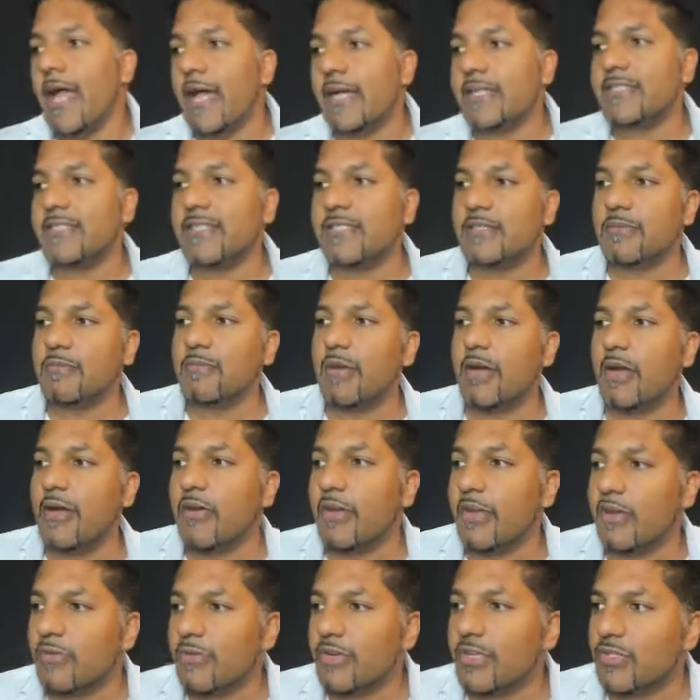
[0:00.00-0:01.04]
access
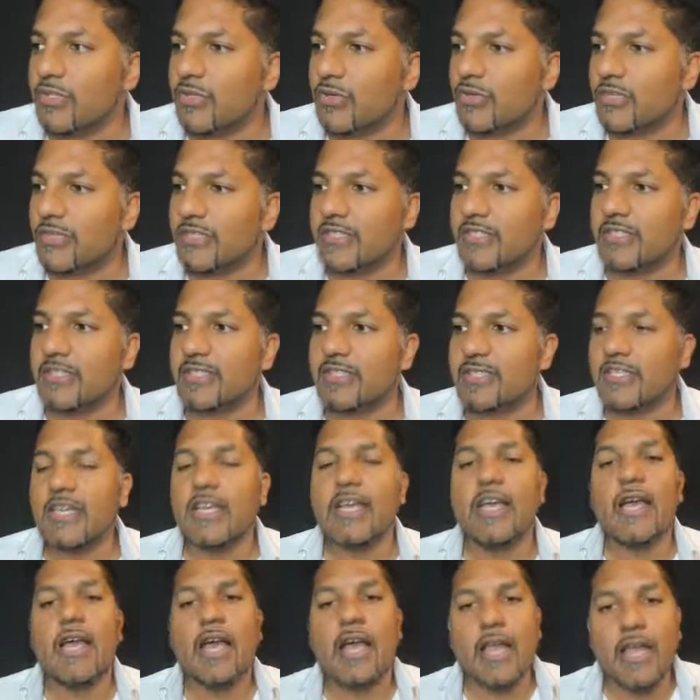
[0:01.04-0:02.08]
empowering resources.
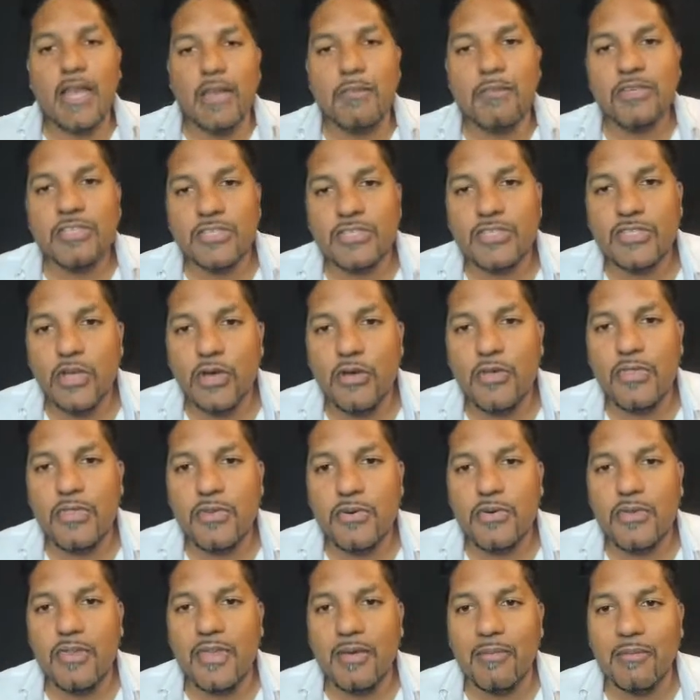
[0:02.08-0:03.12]
Let me just go
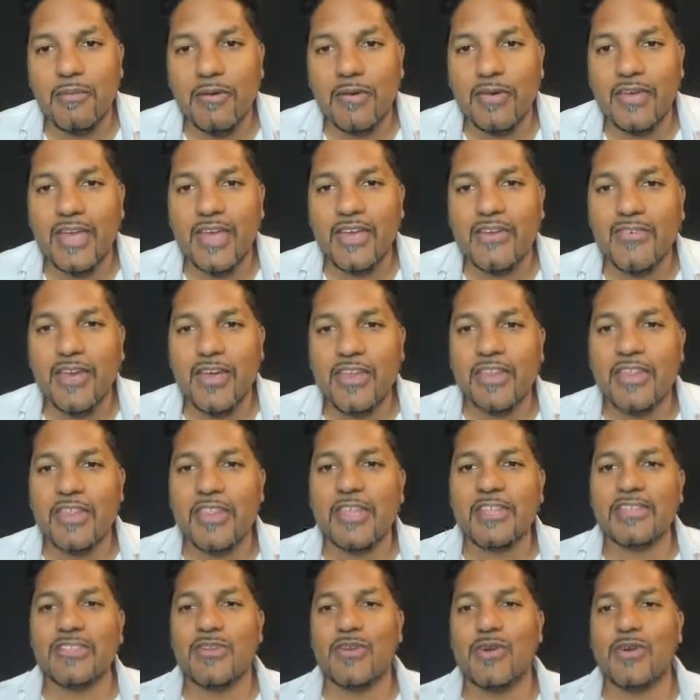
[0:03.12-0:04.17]
through them, okay, rather
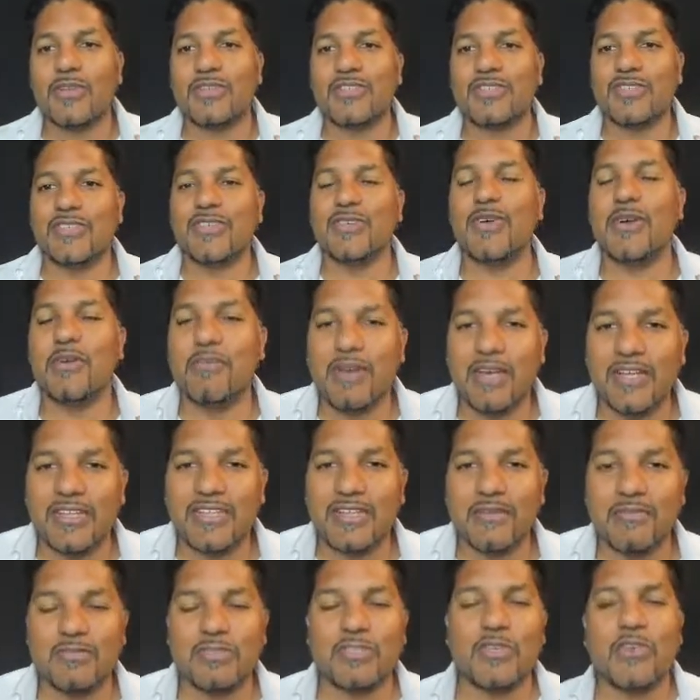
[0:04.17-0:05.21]
than talk to you about
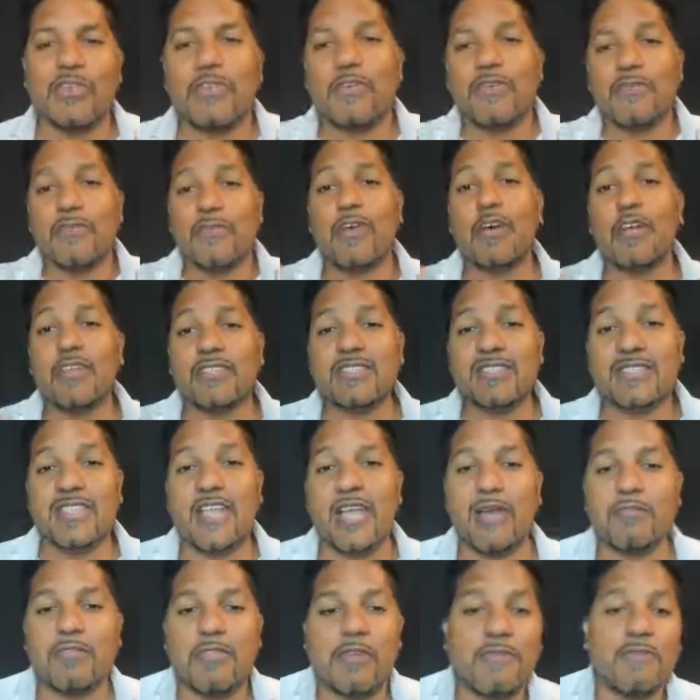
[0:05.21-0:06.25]
them. So the first
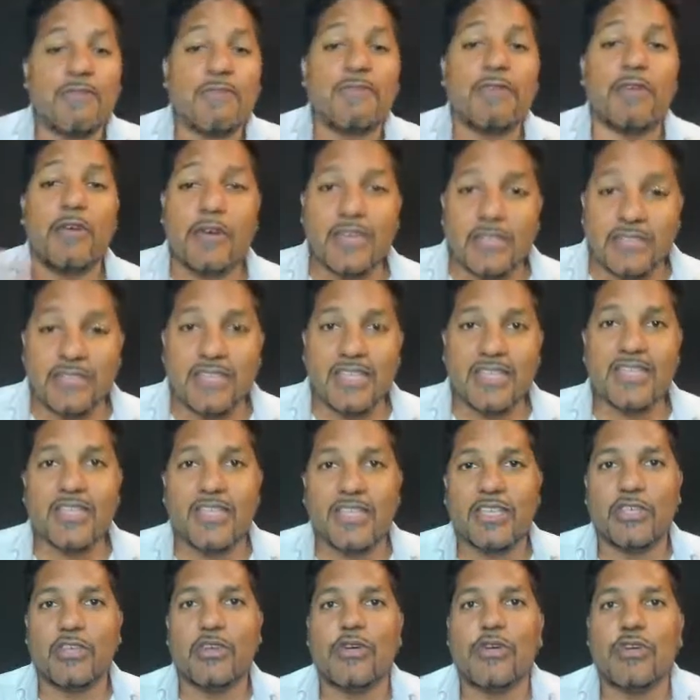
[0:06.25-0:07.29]
step, the first thing
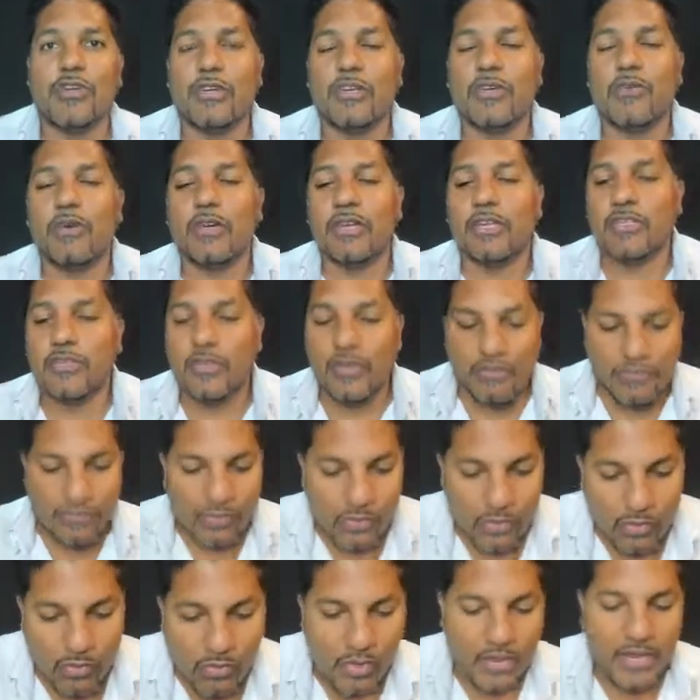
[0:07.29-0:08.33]
that you're going to want to do, if
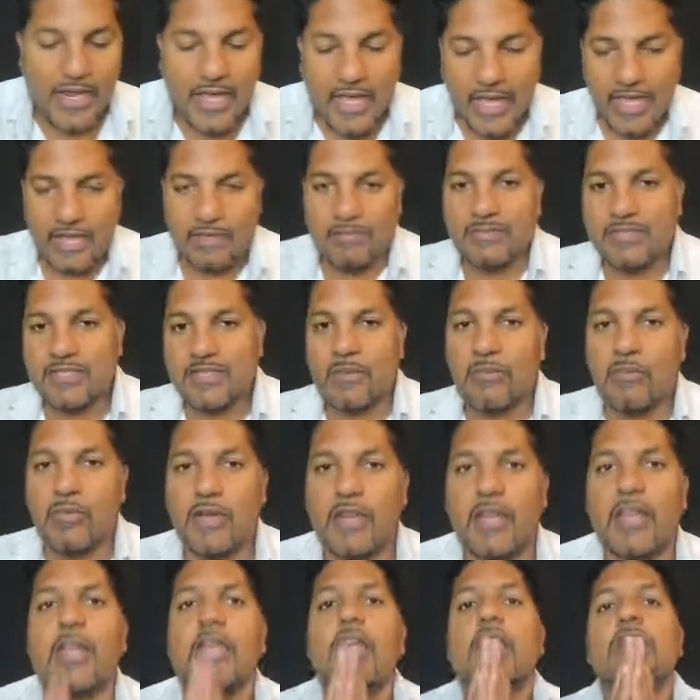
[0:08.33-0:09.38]
you want to help
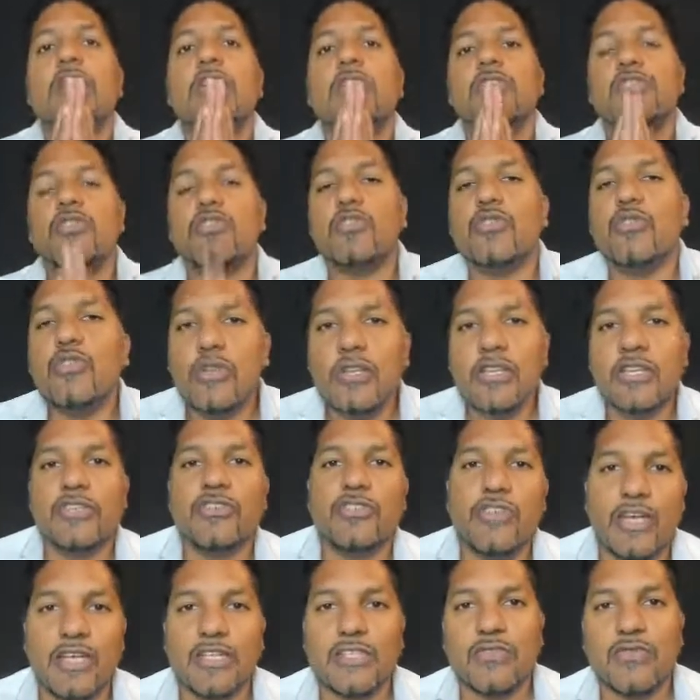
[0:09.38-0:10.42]
someone truly
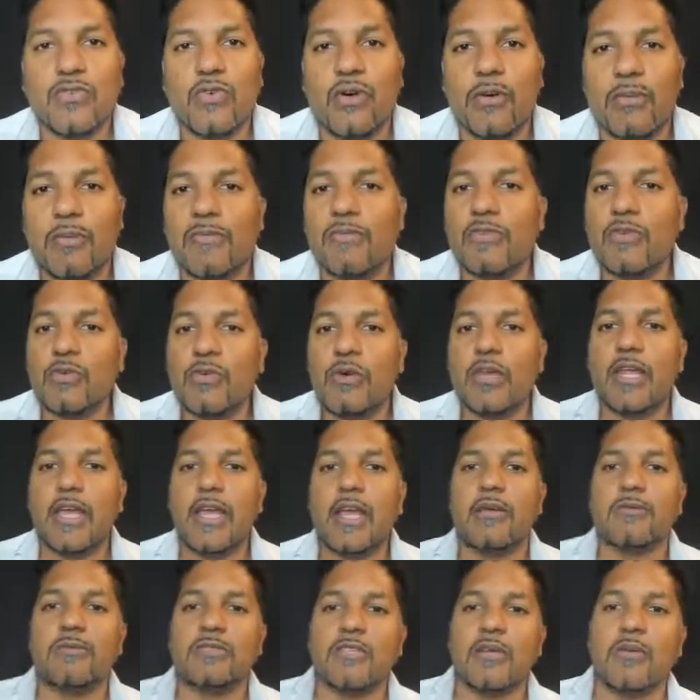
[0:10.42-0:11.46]
transform, if you want to
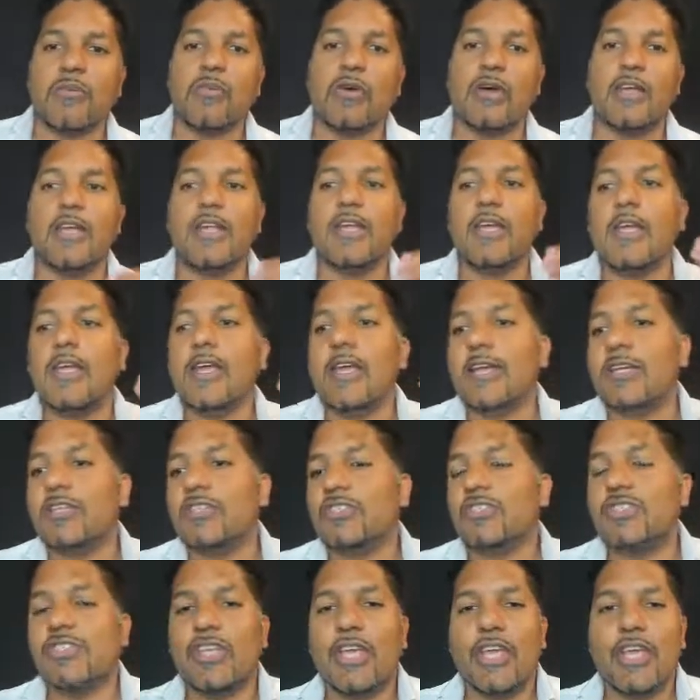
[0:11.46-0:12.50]
help someone
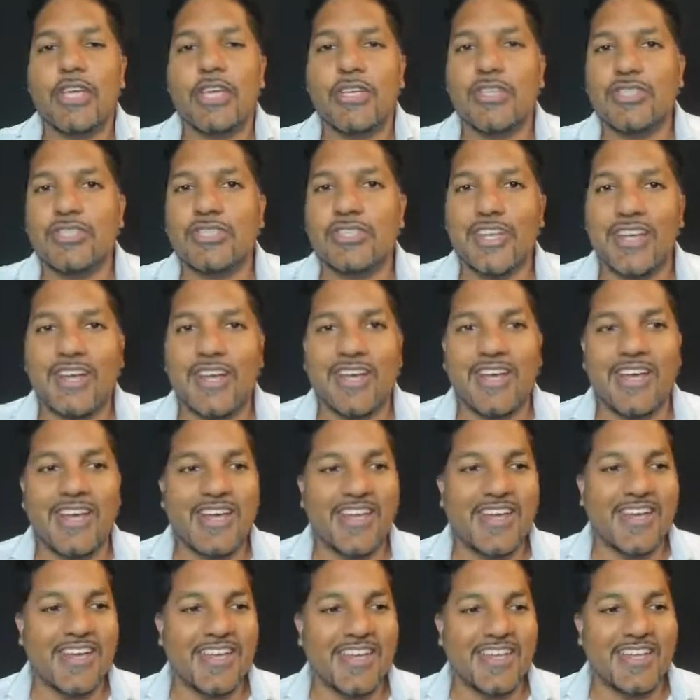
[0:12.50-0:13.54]
change
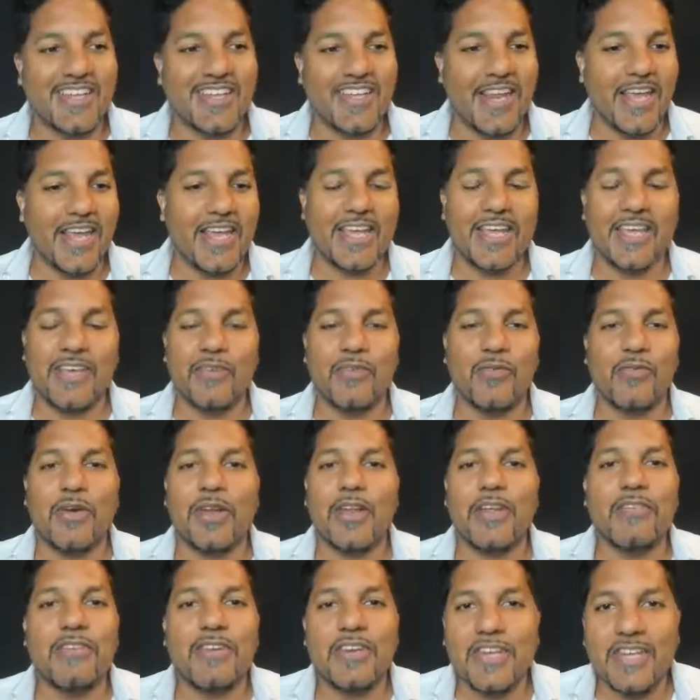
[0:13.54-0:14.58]
like
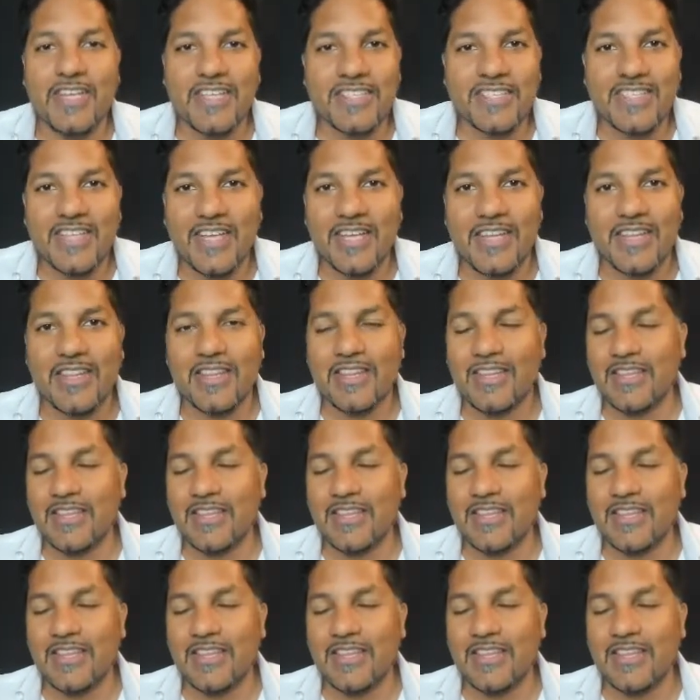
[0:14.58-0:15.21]
whatever it is